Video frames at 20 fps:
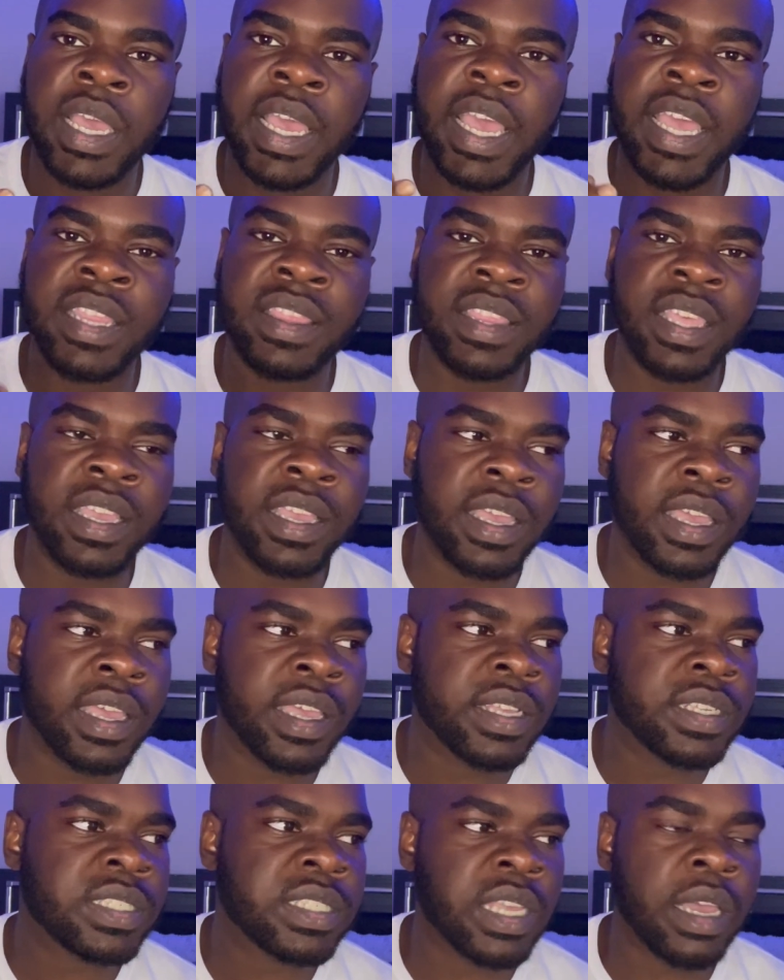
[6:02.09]
And
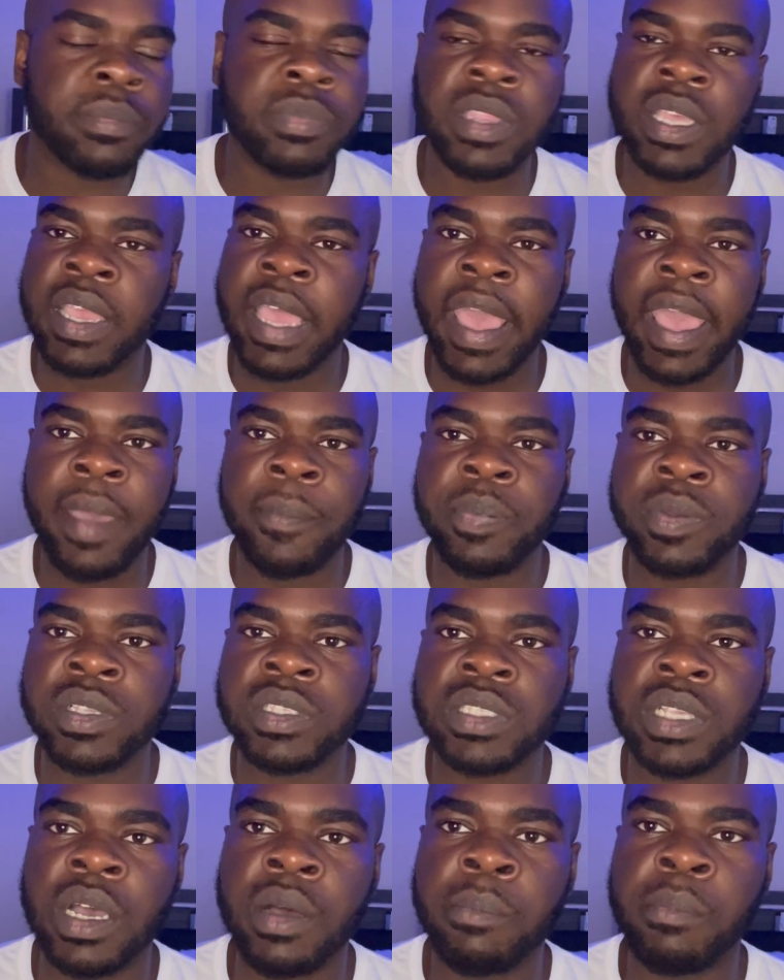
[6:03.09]
then something
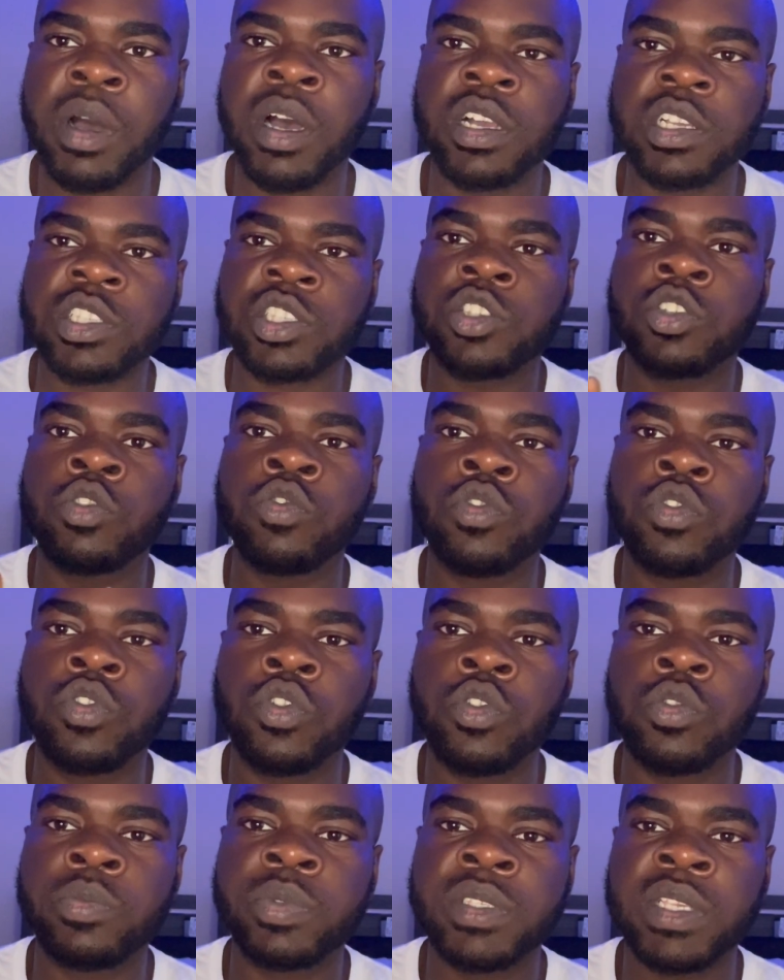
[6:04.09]
happens amongst two
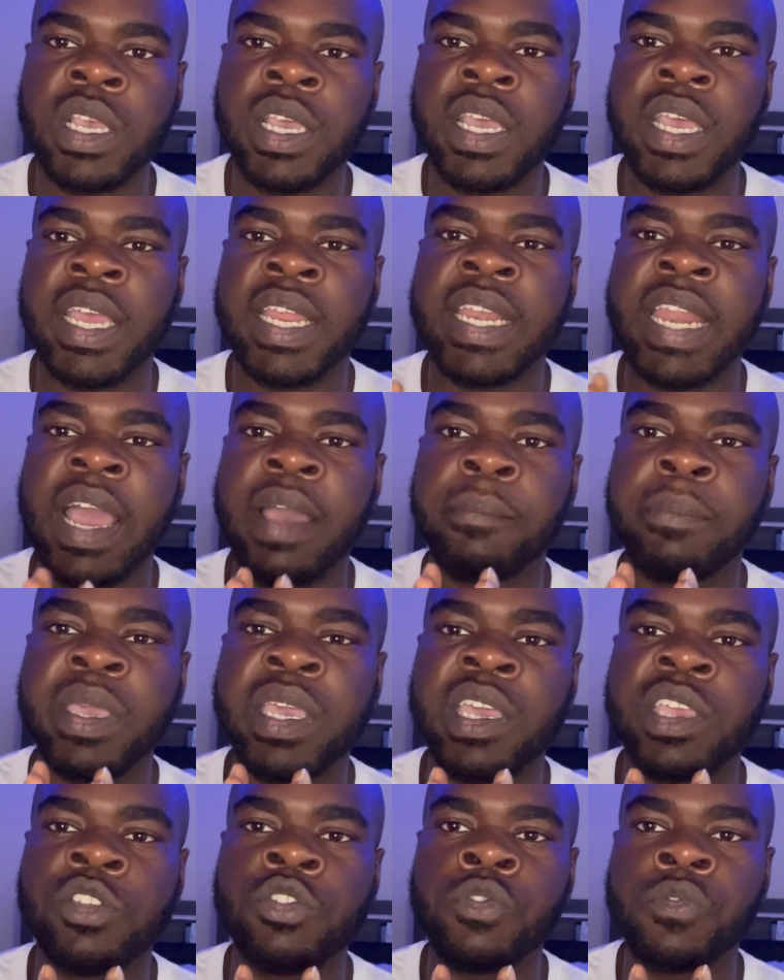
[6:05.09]
groups and not me
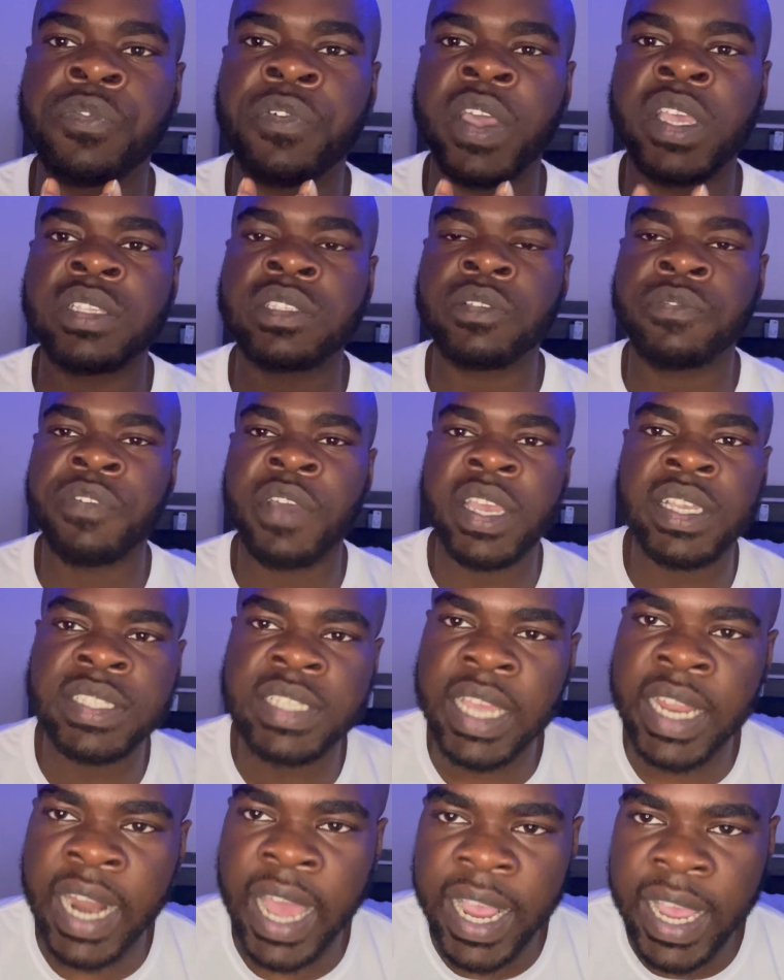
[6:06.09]
and you face to face
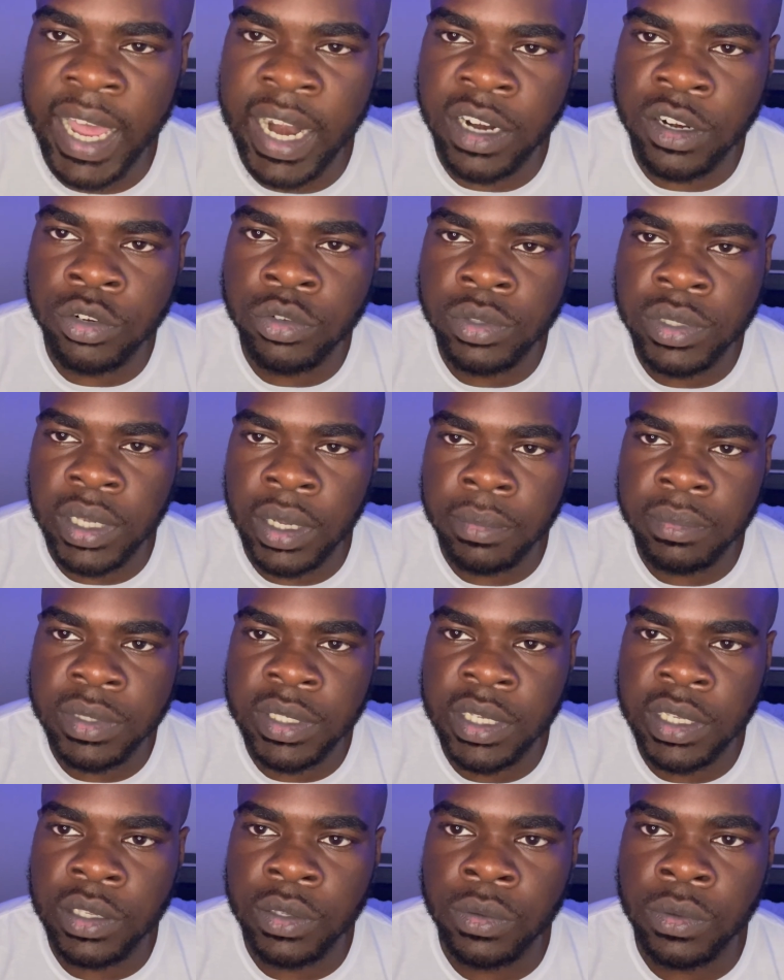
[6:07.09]
and I got to do something
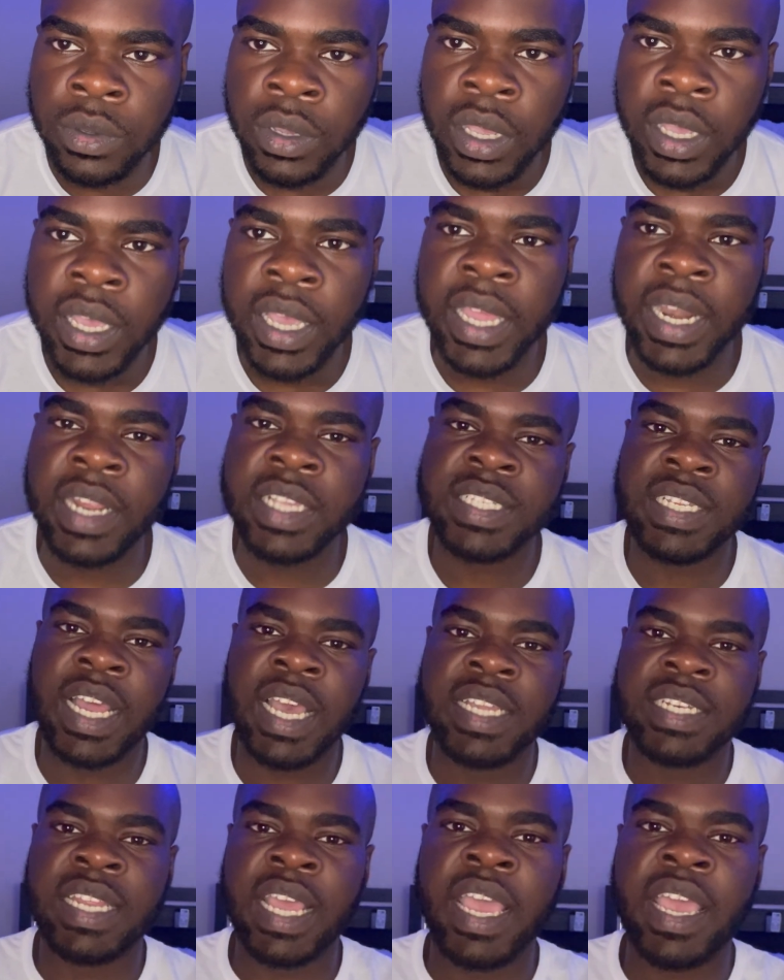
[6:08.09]
to you. And it's
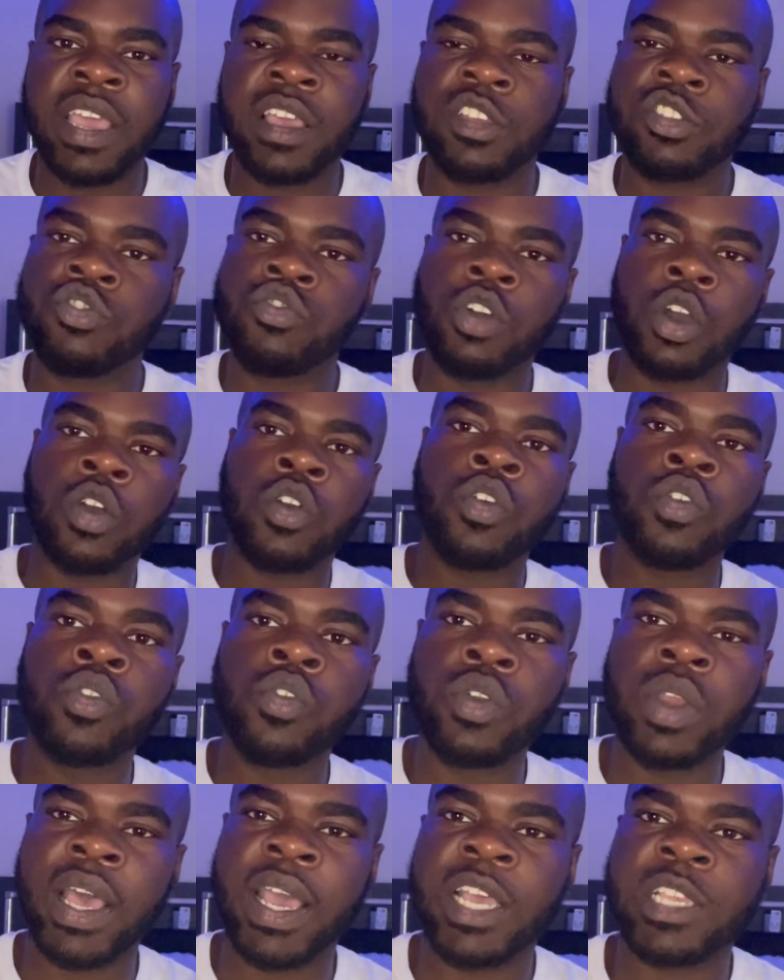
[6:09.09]
like, damn, you a
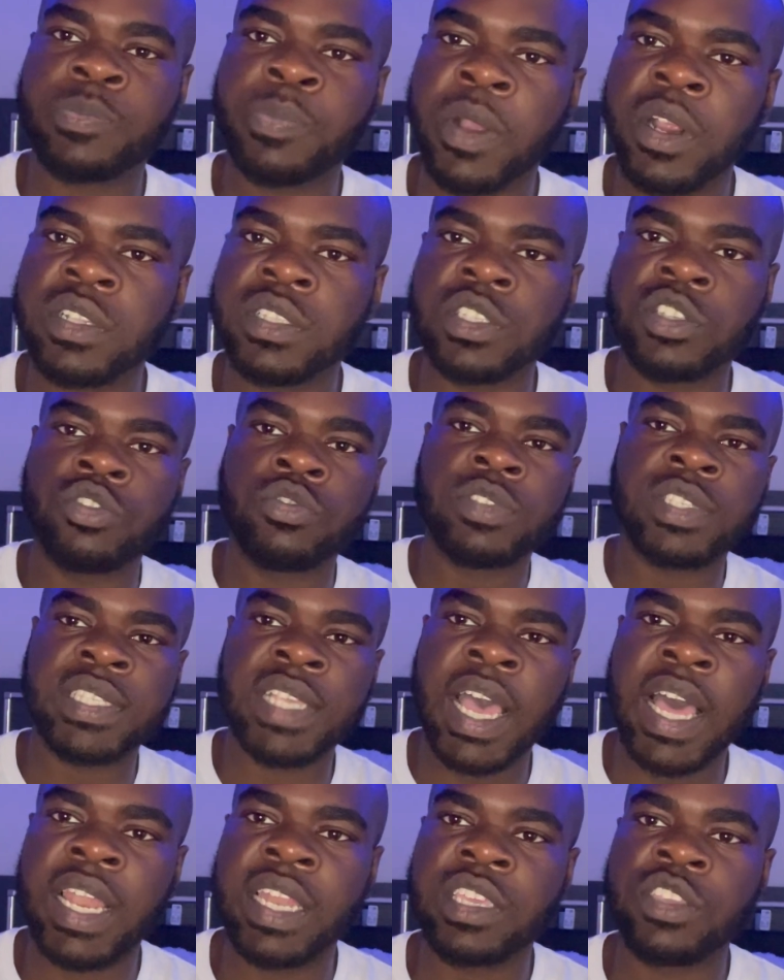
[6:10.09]
cool ass person. You
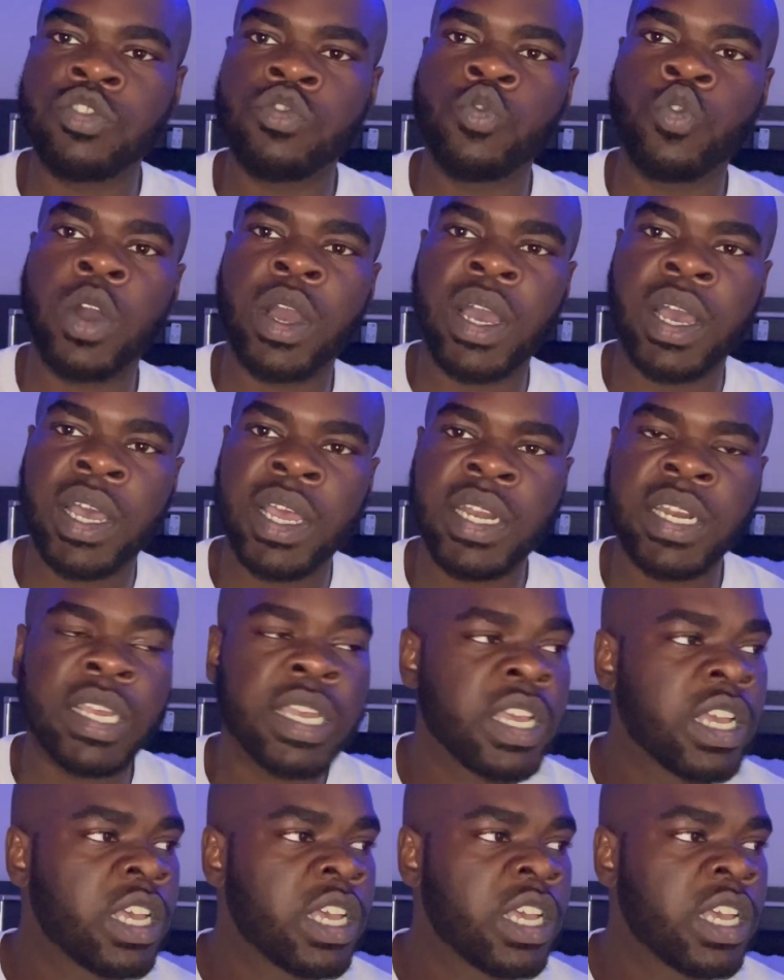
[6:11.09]
solid. You 100.